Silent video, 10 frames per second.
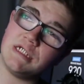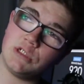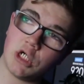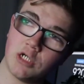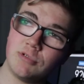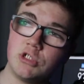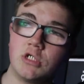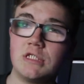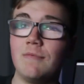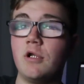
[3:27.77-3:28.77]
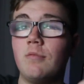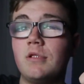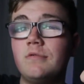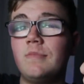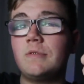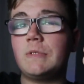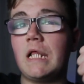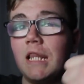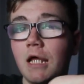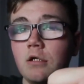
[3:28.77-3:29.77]
enjoyed, be sure to let me know, balloon a big
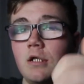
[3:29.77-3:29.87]
fat like.